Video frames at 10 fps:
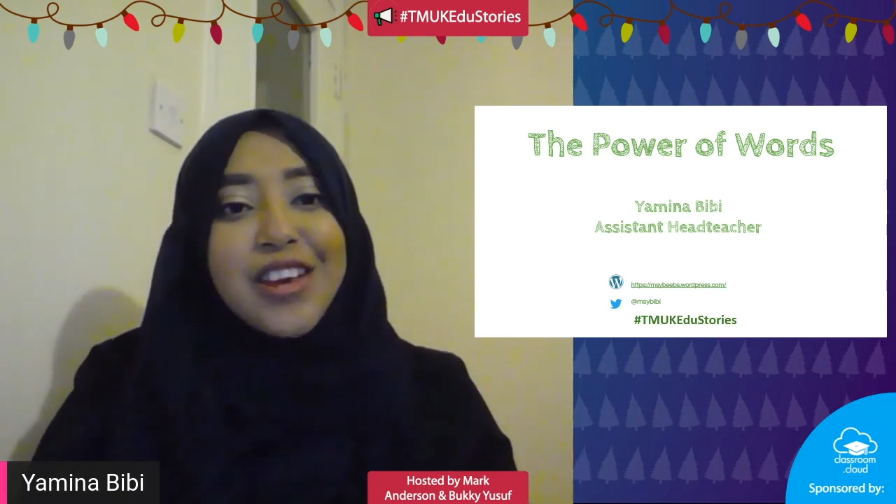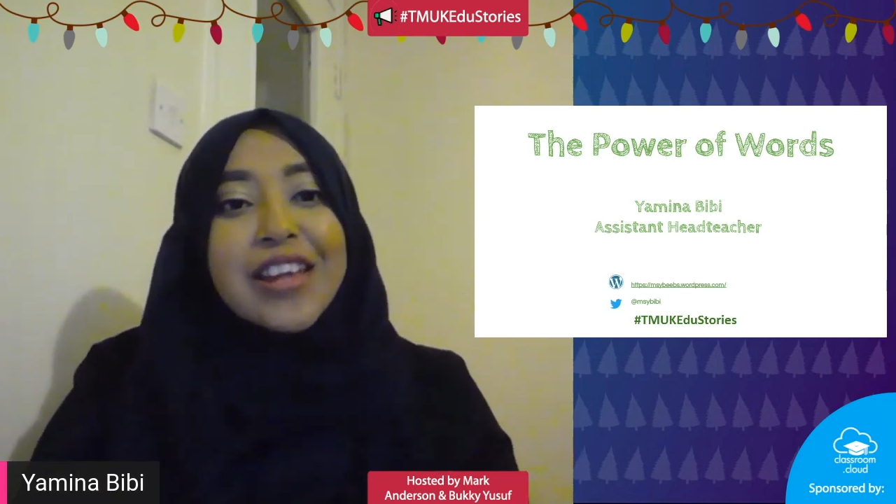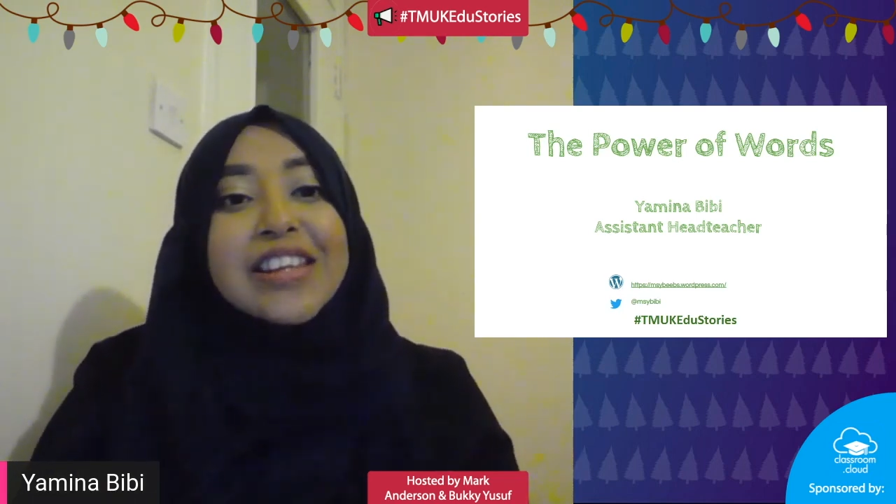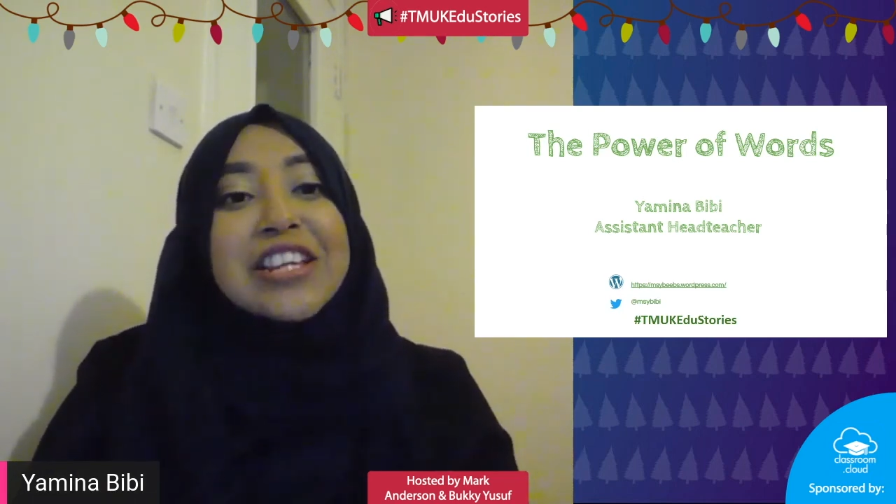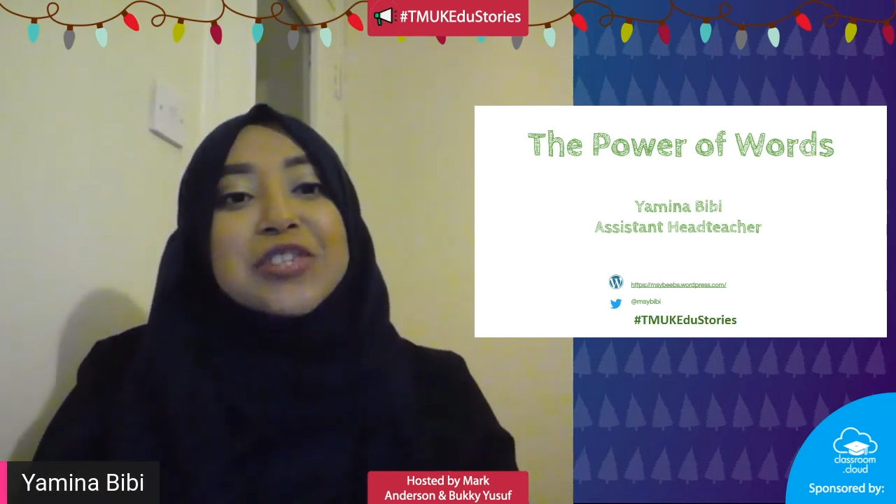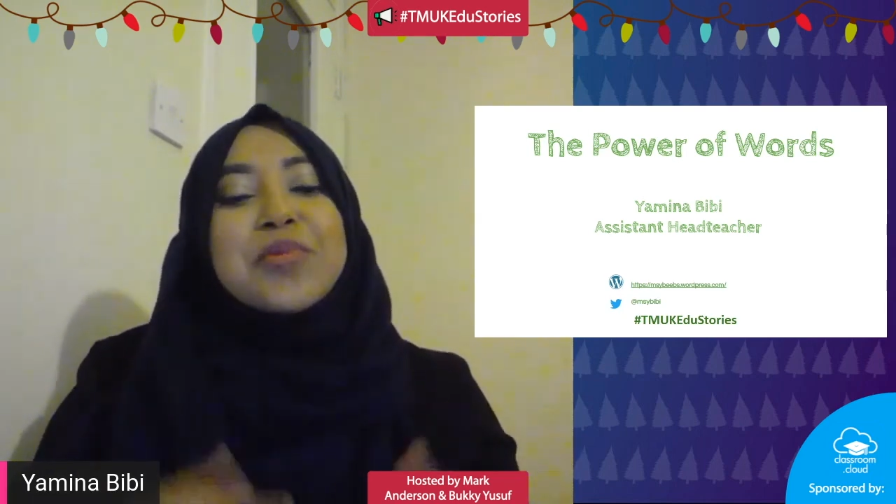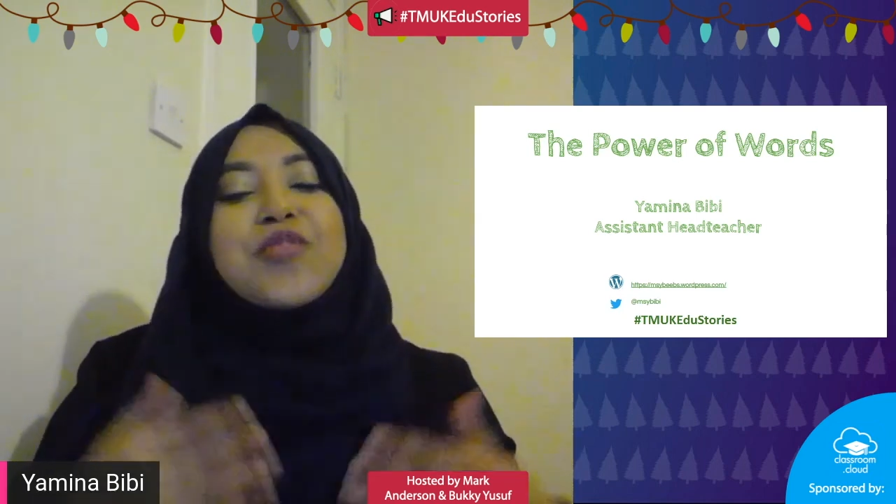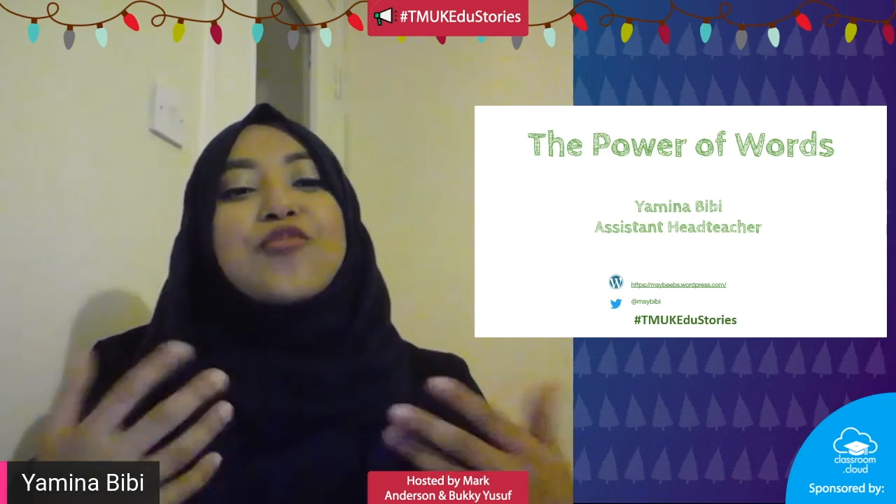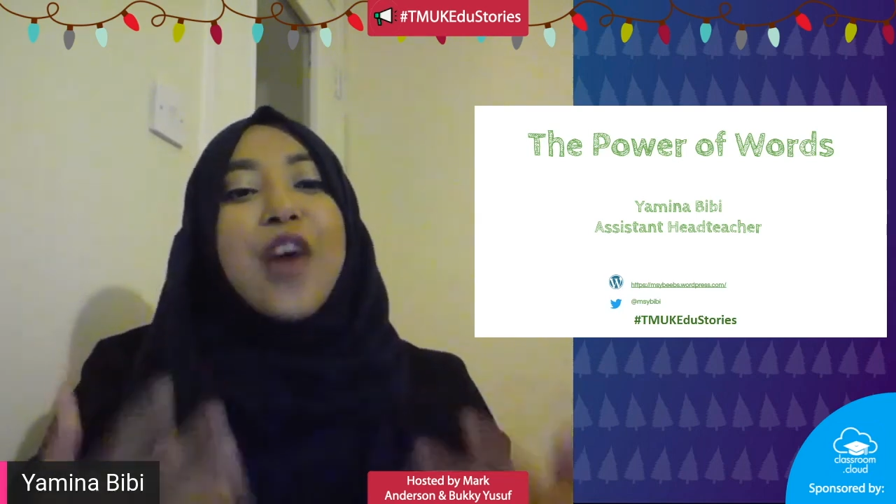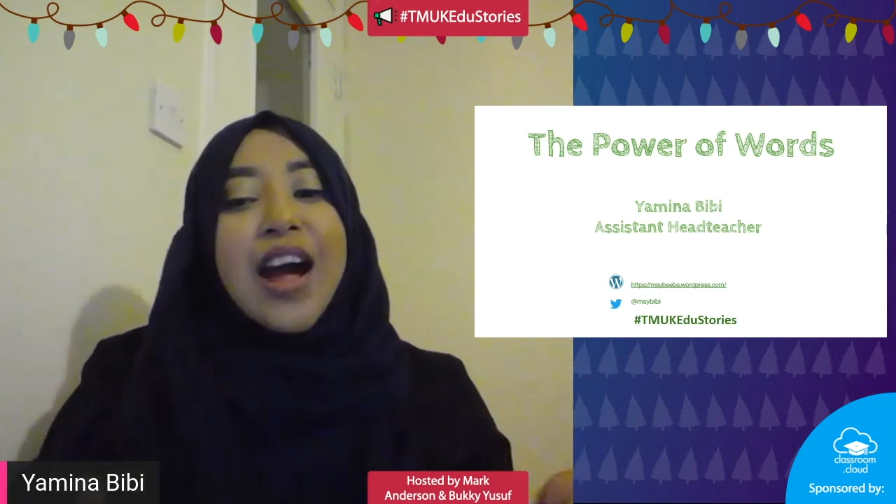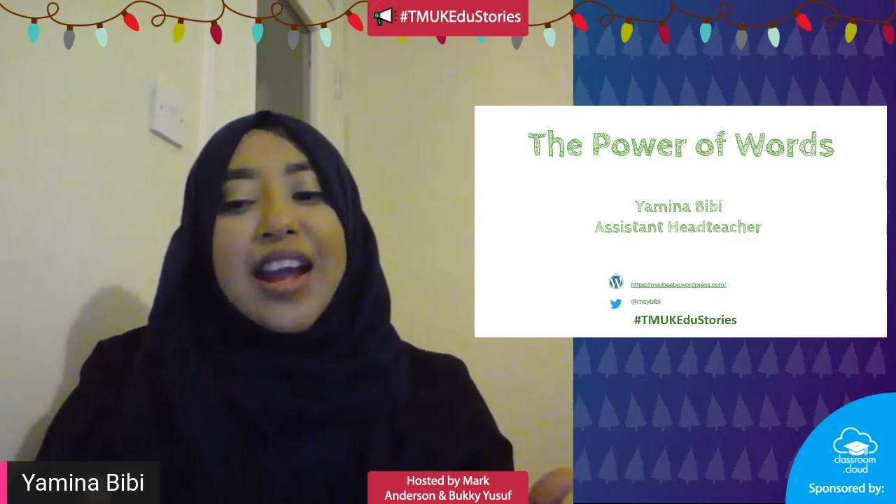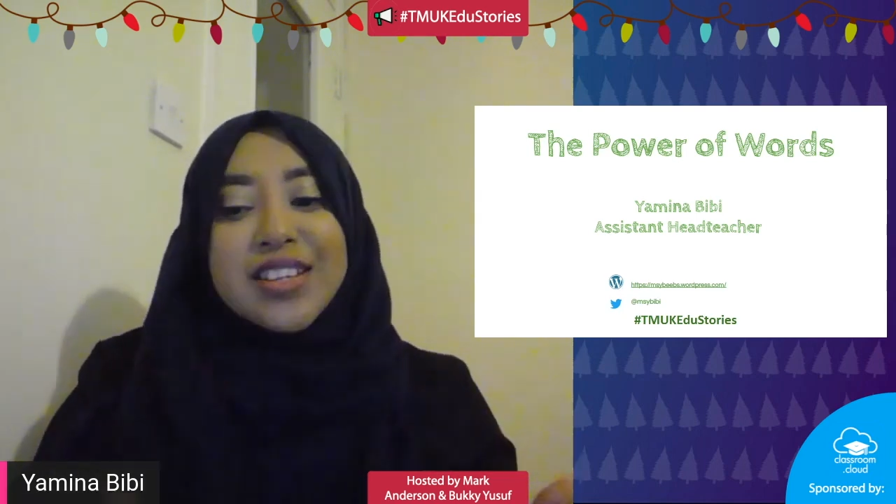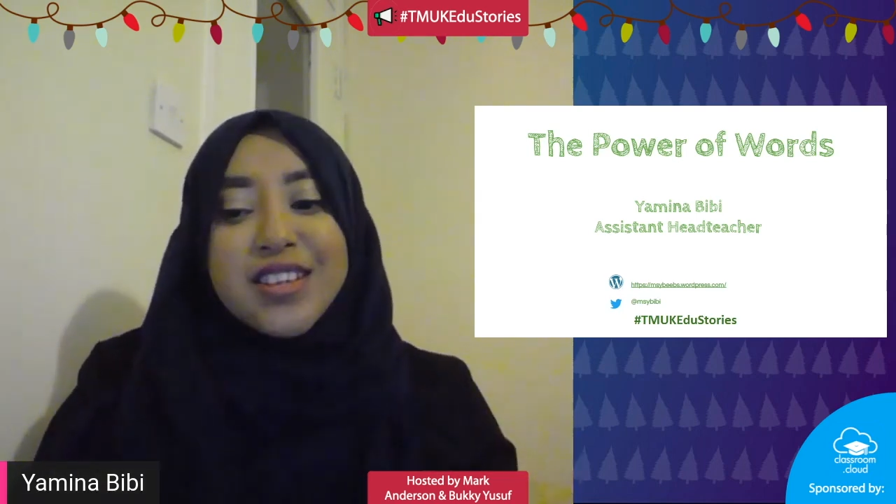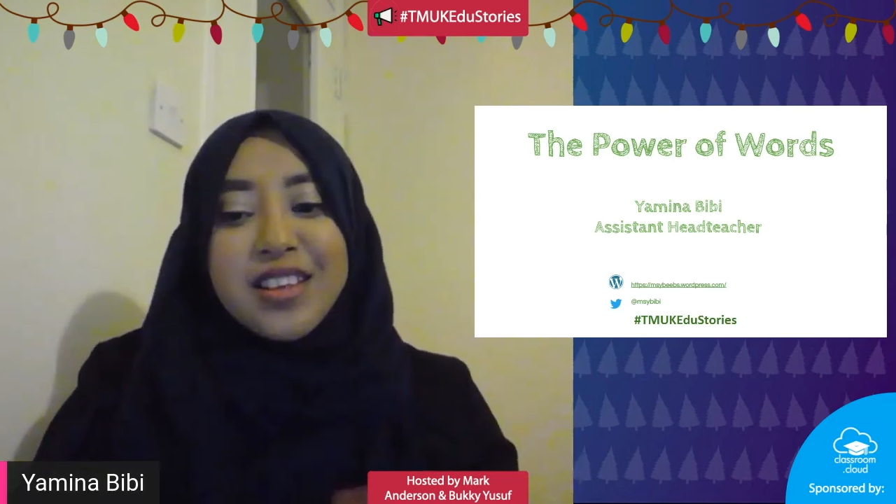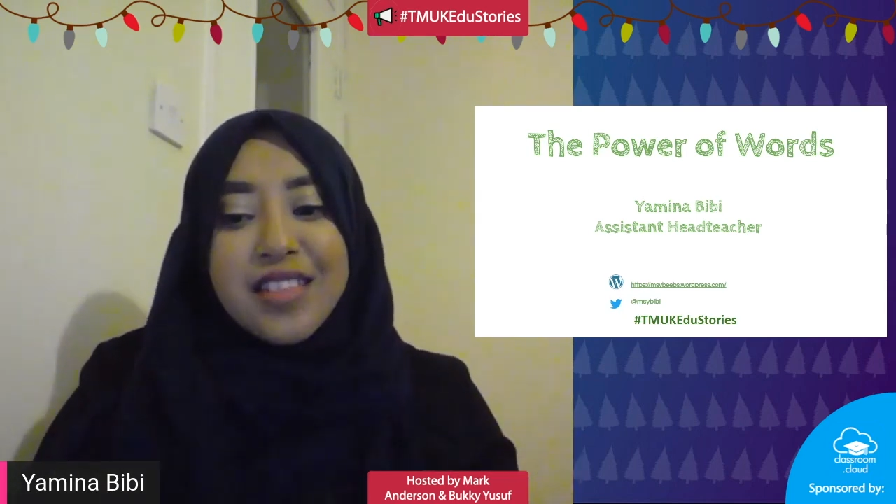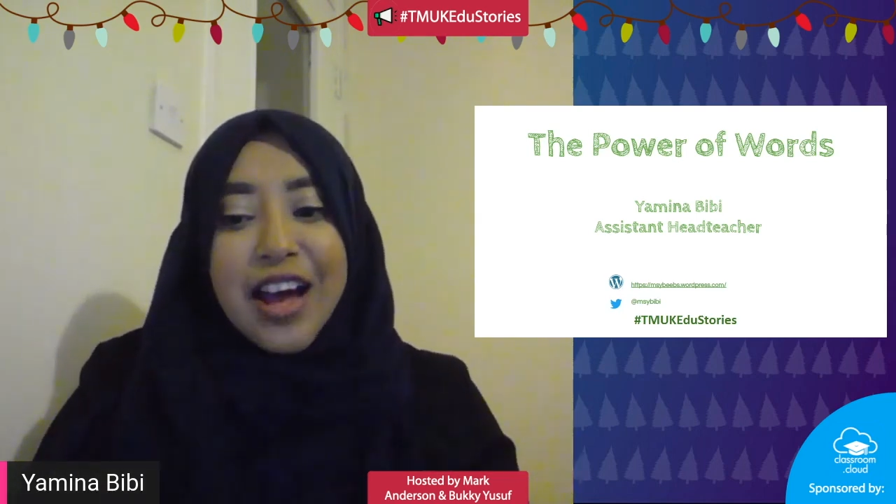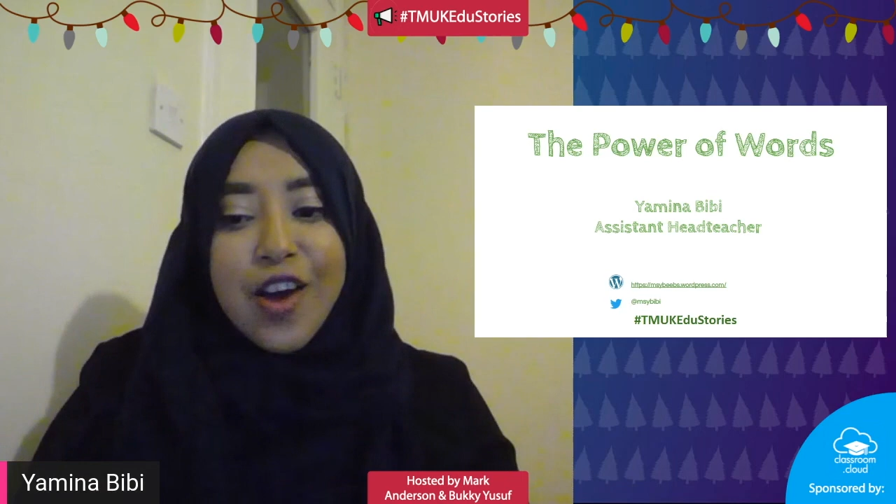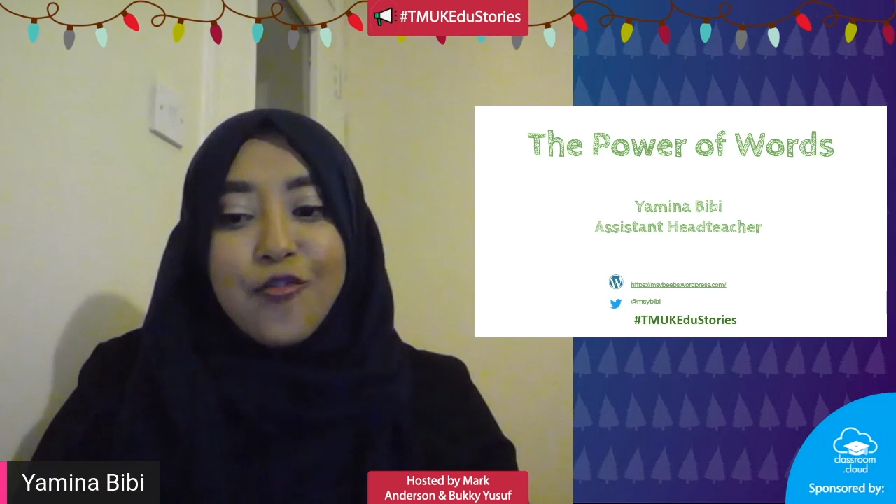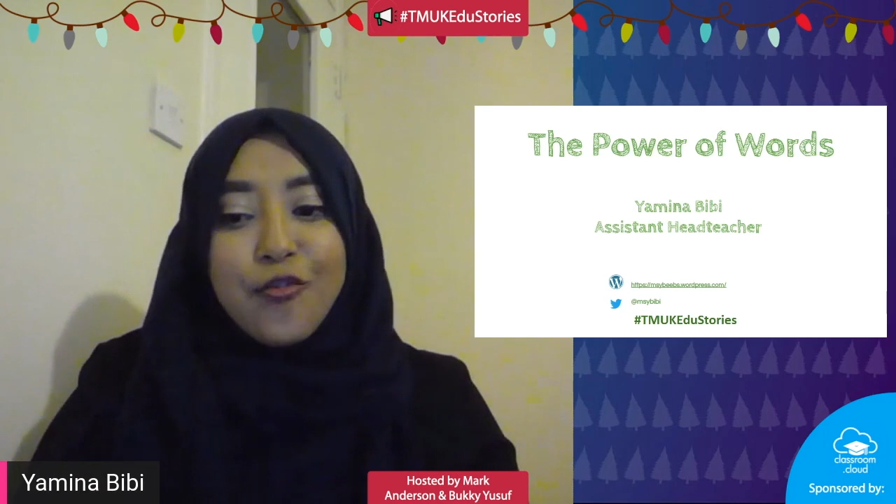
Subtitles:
need to provide that